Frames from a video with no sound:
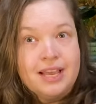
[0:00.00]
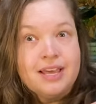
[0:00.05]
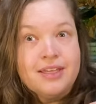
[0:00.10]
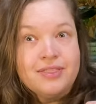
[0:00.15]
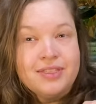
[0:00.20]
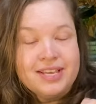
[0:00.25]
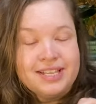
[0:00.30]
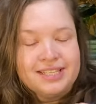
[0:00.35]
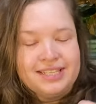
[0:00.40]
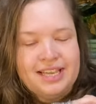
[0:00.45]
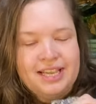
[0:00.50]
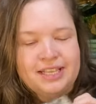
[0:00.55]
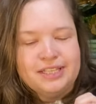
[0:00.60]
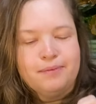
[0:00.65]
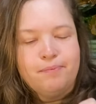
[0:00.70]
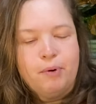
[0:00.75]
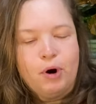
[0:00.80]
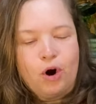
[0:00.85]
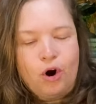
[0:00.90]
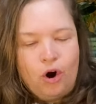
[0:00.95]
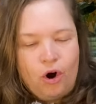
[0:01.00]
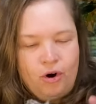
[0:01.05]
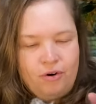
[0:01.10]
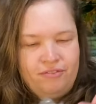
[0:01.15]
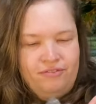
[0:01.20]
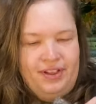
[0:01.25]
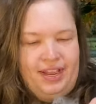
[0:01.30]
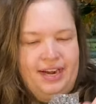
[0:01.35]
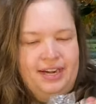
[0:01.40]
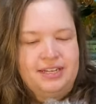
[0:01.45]
This is
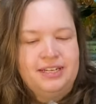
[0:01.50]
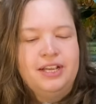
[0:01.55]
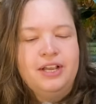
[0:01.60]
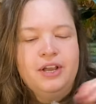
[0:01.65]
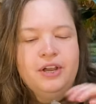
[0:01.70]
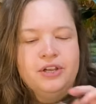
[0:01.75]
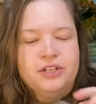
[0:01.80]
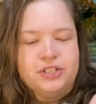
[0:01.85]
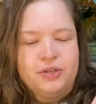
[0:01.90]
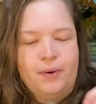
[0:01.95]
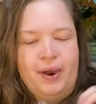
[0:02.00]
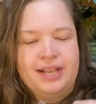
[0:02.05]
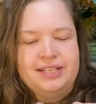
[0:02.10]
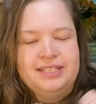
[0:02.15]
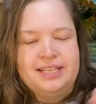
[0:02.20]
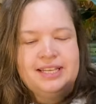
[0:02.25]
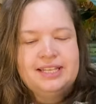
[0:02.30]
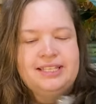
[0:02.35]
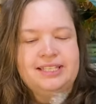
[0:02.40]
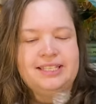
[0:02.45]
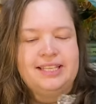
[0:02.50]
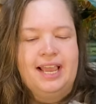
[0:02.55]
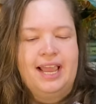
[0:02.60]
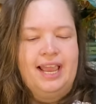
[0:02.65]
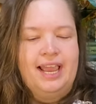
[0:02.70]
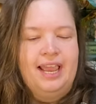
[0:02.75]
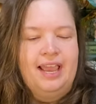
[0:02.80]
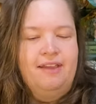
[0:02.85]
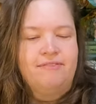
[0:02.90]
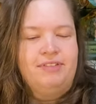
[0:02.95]
perfect. So I did
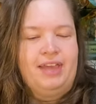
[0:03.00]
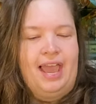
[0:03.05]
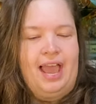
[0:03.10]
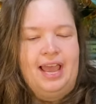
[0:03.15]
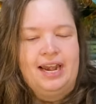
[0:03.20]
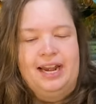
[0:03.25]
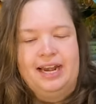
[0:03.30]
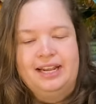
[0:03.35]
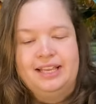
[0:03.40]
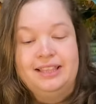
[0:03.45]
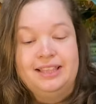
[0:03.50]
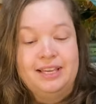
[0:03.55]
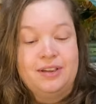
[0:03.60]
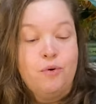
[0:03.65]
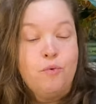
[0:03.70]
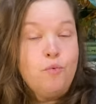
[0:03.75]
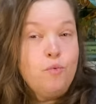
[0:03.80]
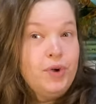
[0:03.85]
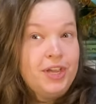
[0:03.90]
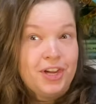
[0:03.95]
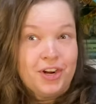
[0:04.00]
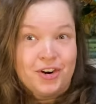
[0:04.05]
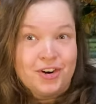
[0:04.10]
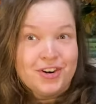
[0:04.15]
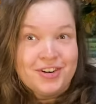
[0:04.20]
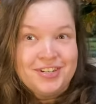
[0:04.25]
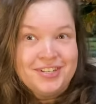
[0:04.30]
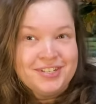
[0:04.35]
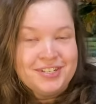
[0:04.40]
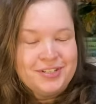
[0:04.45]
say if they had anything
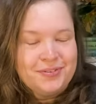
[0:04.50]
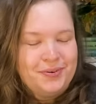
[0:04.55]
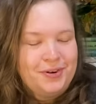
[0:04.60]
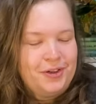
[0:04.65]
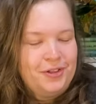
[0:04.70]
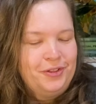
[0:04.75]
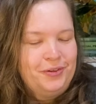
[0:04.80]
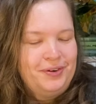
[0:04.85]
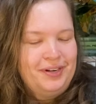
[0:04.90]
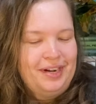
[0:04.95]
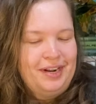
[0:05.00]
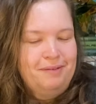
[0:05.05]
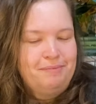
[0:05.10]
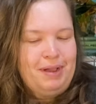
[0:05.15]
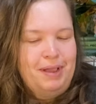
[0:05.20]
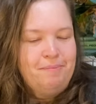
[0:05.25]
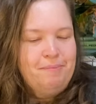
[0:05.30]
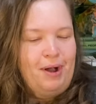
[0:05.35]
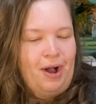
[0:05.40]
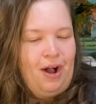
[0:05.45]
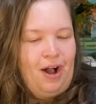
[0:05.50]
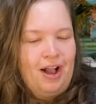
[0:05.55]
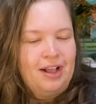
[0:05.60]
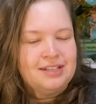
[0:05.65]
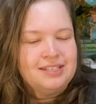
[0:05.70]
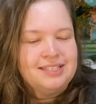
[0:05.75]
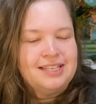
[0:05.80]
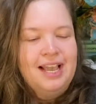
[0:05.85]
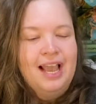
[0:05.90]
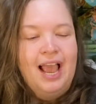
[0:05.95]
weird to include it in my
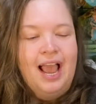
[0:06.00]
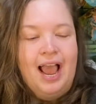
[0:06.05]
box.